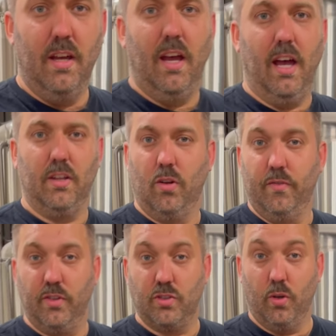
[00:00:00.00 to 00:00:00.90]
I don't know
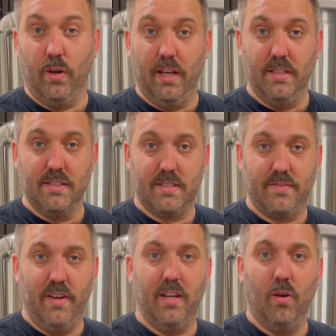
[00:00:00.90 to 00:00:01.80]
if you saw his
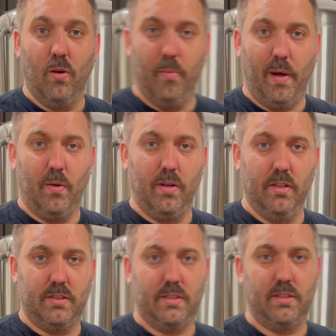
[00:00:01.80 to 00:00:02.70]
video about
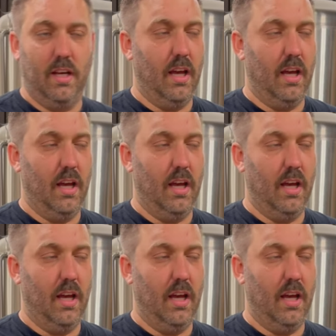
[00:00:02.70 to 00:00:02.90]
us.